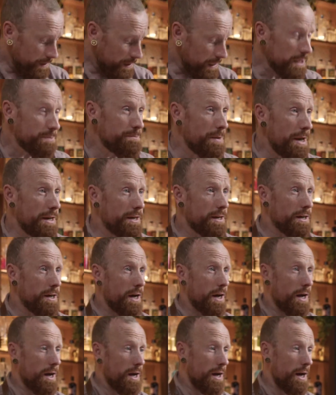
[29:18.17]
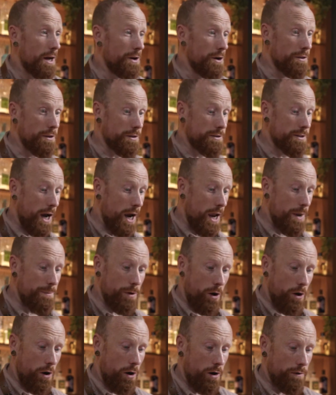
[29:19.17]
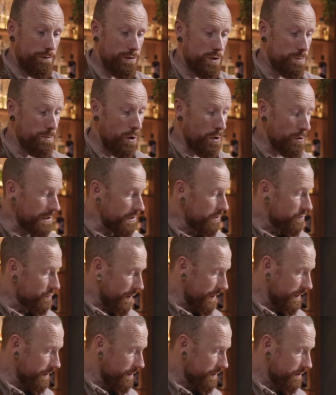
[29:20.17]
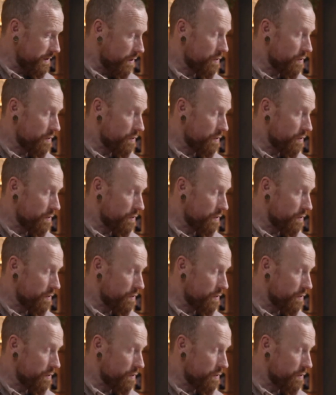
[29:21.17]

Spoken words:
let's make another type of smoky drink,